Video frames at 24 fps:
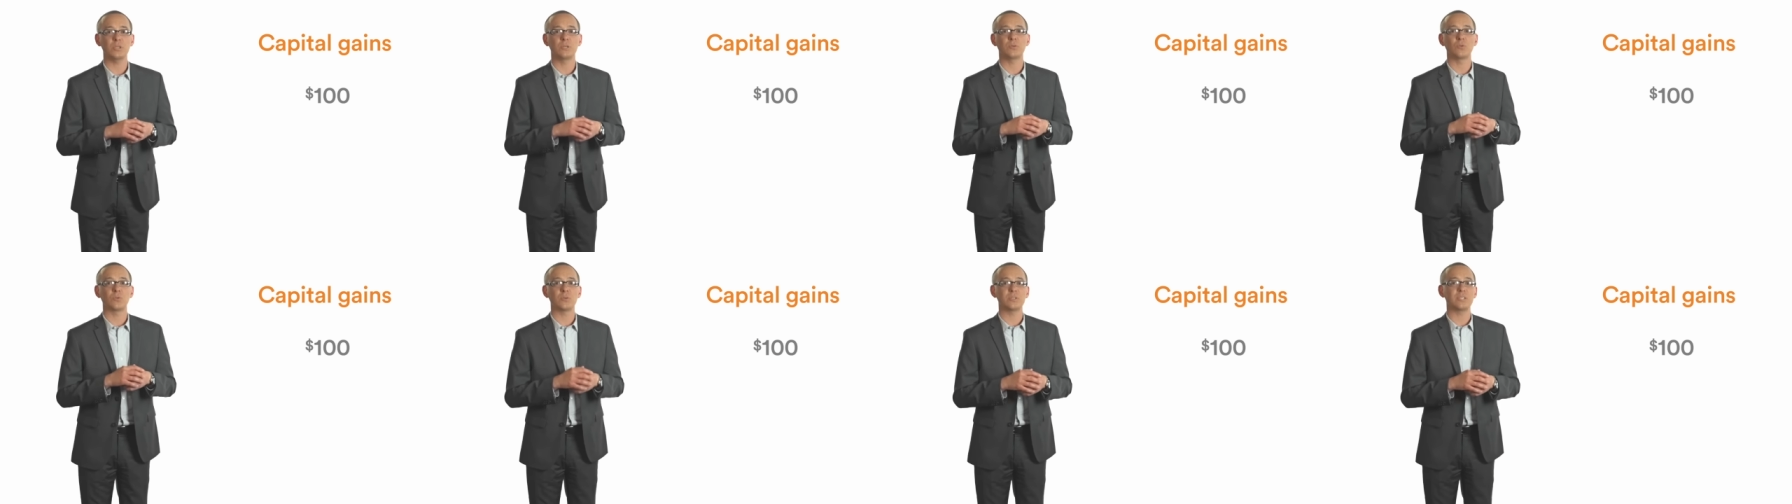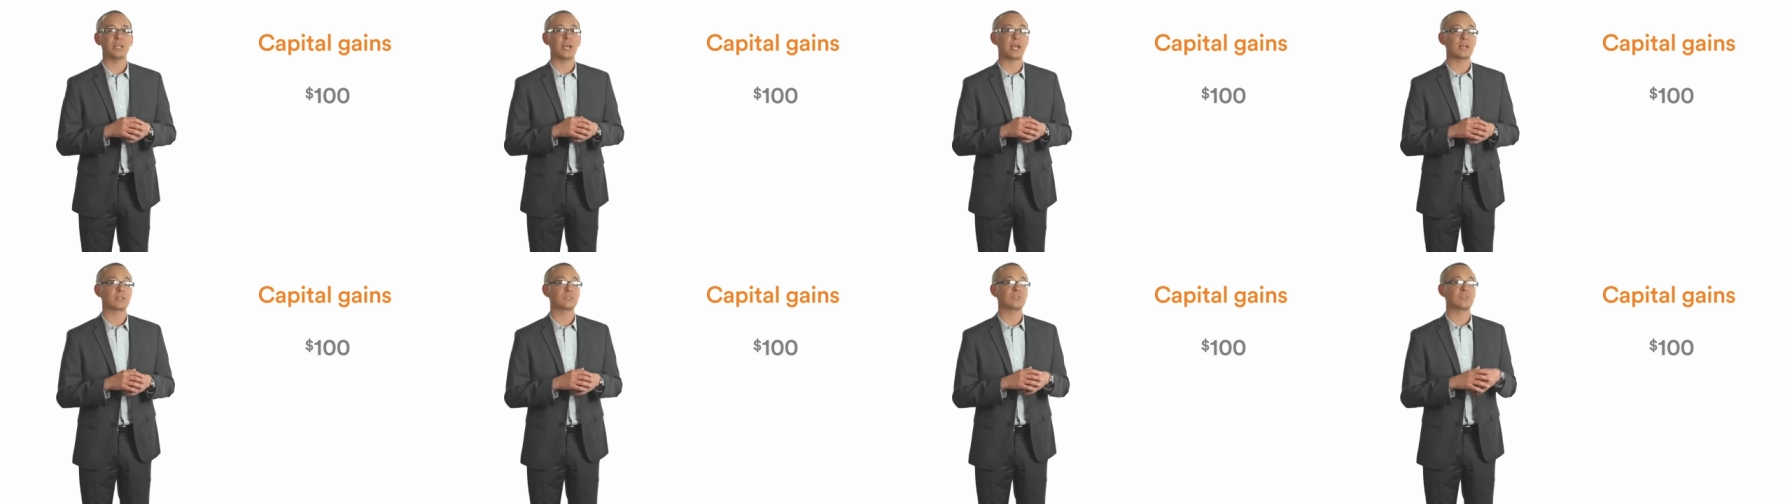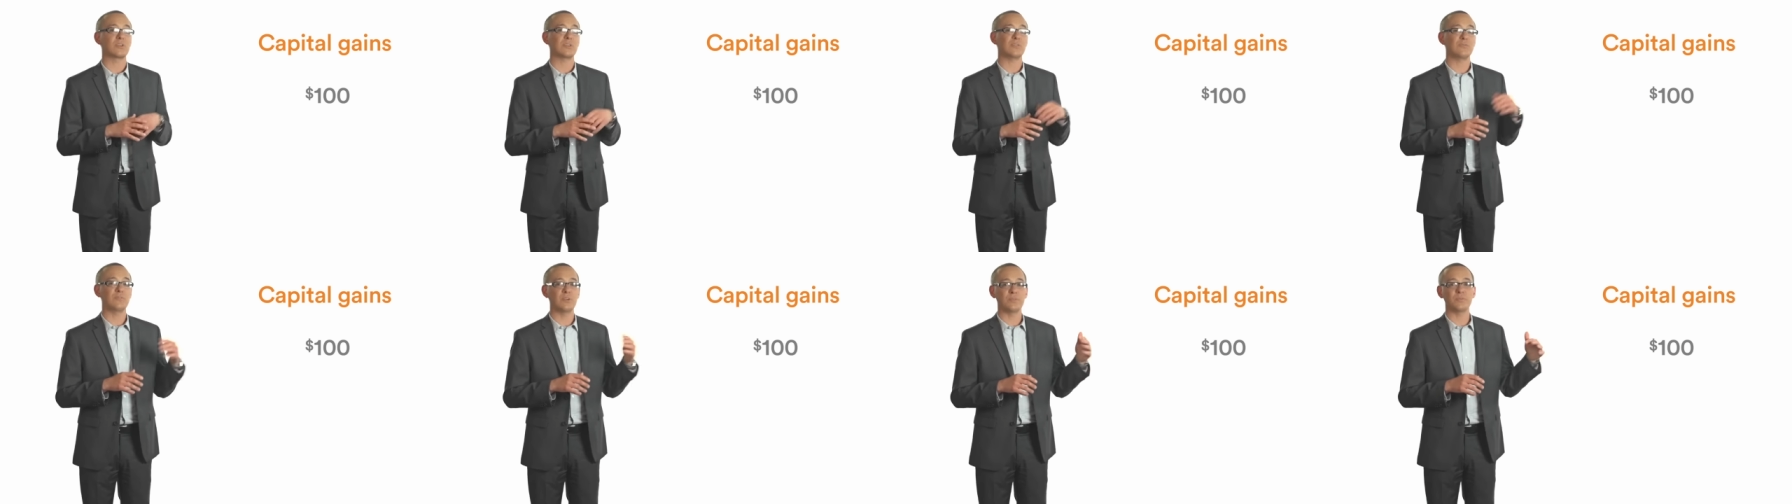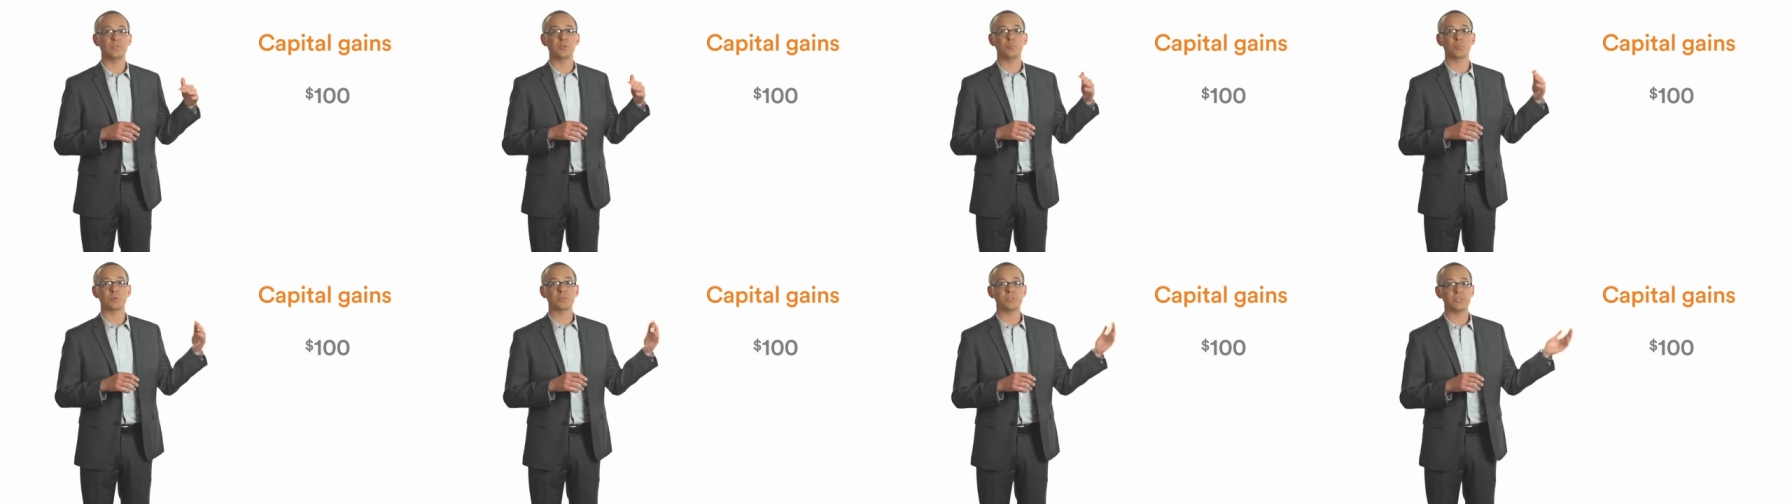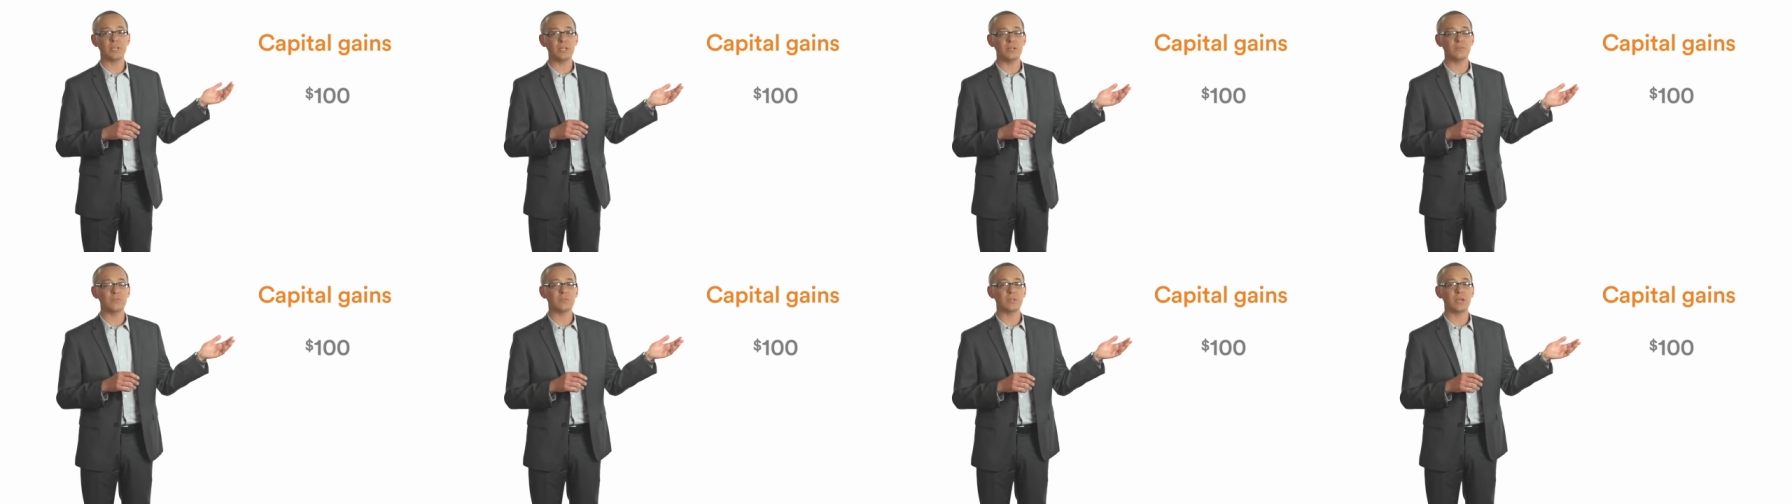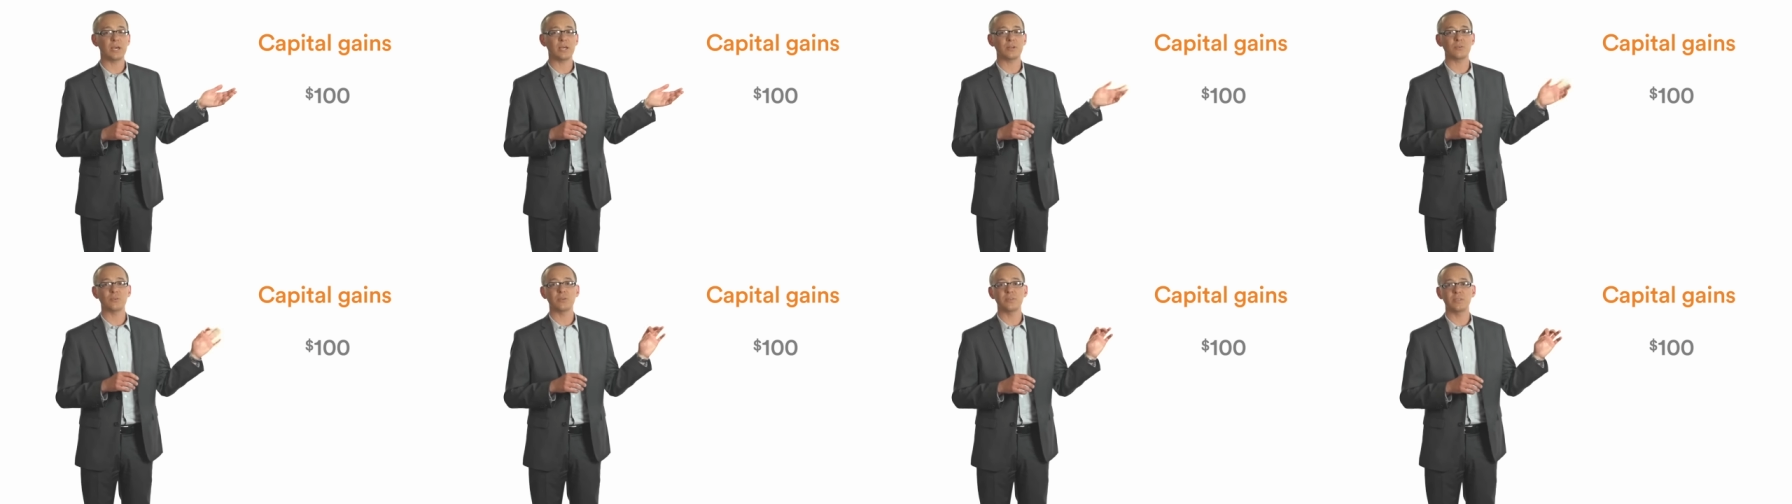you're taxed on 50% of
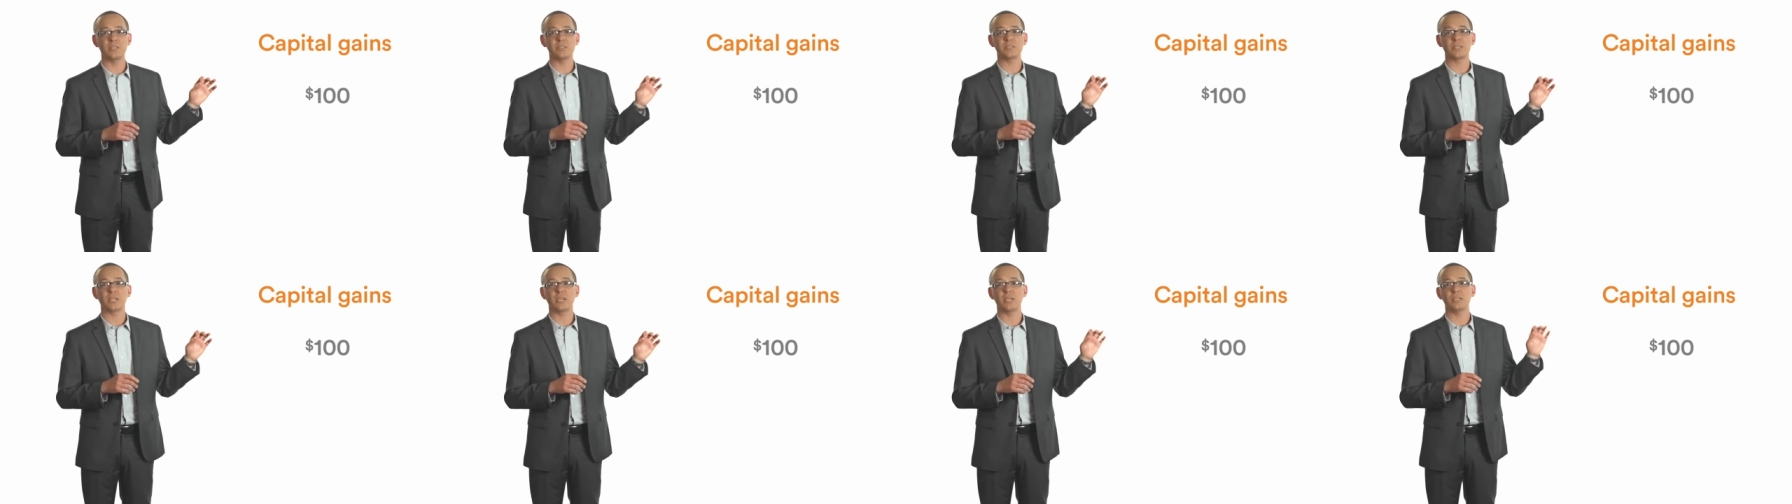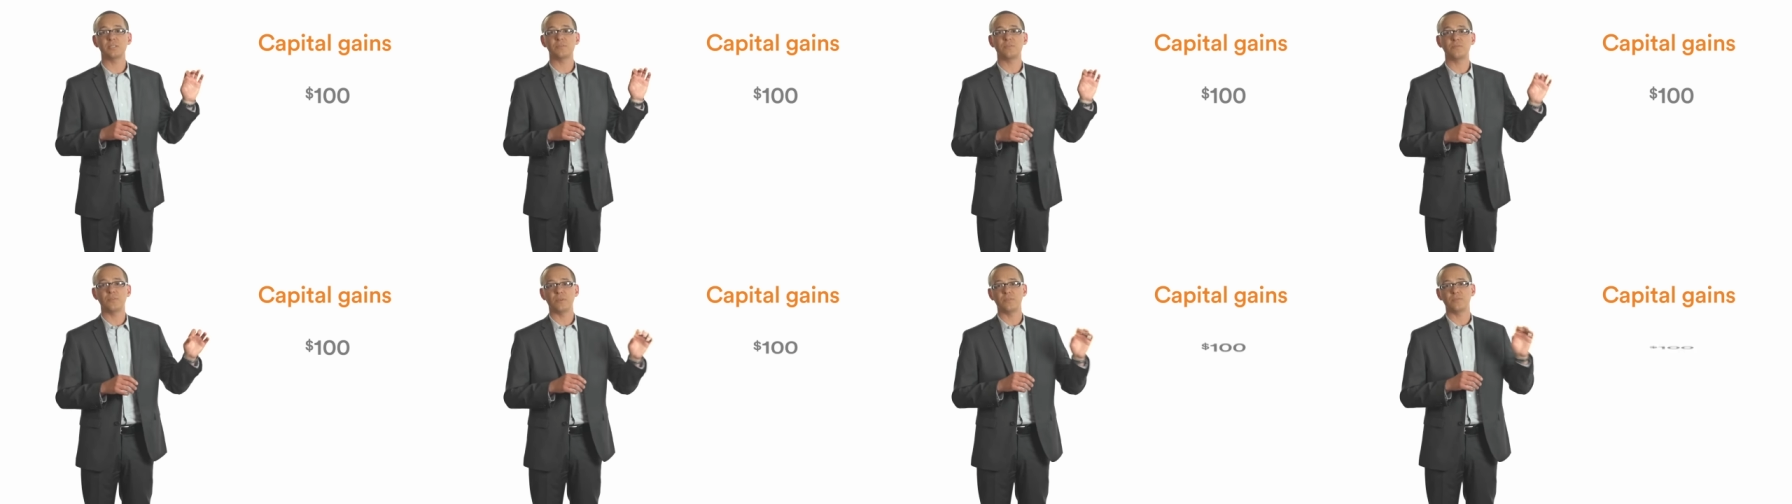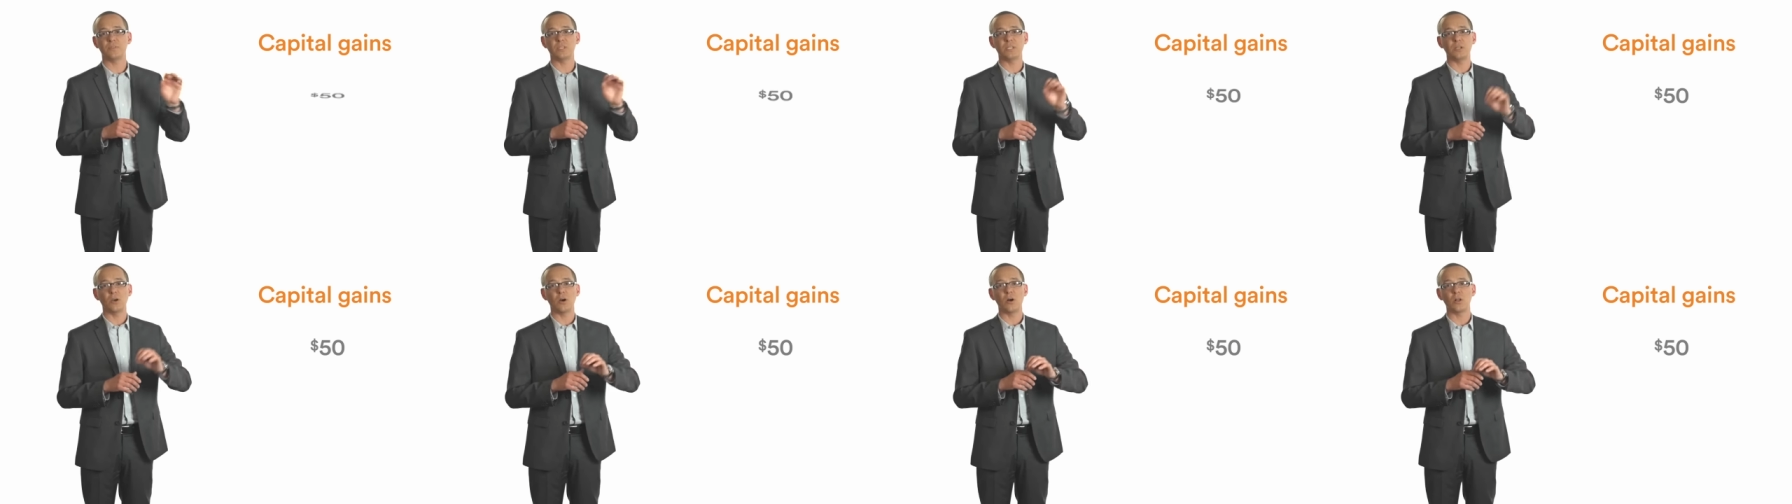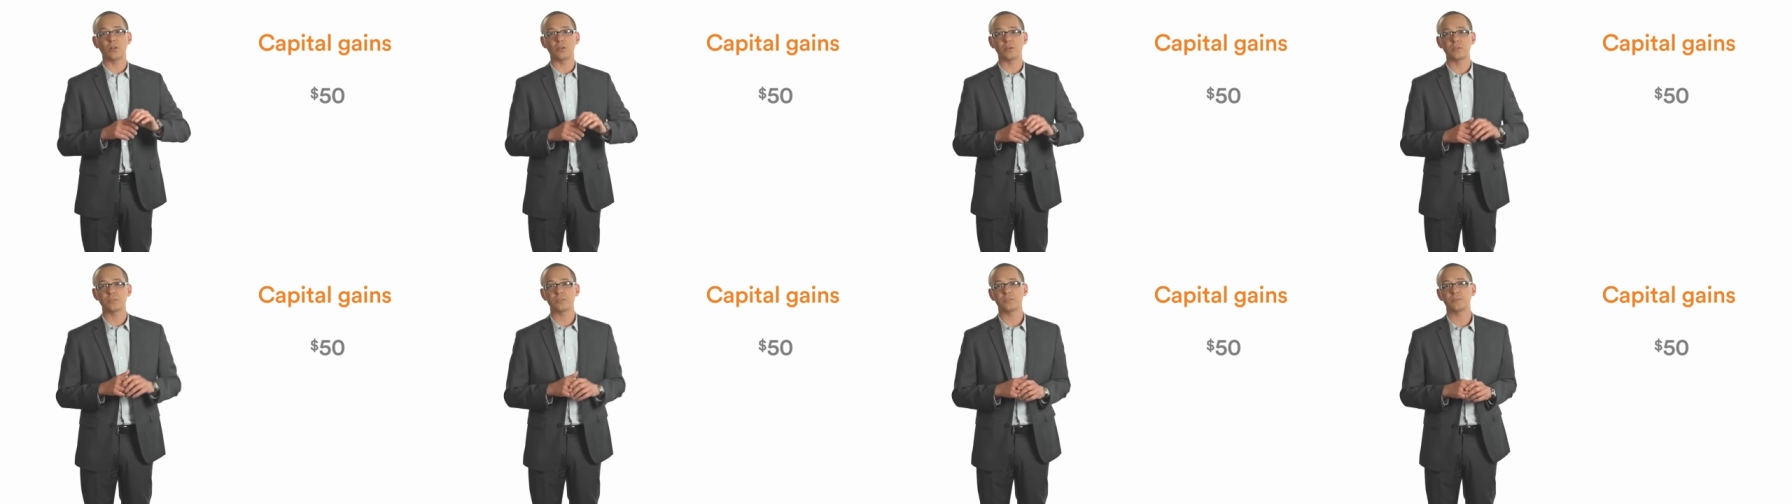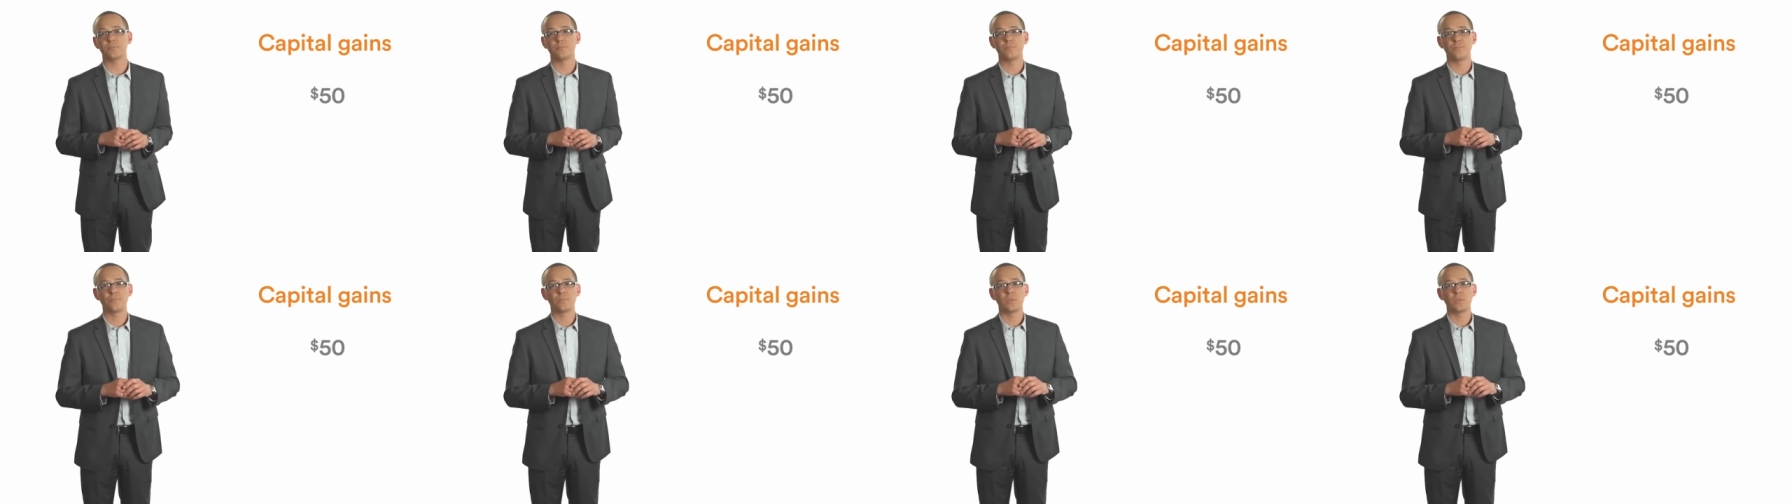that, or in this case, $50.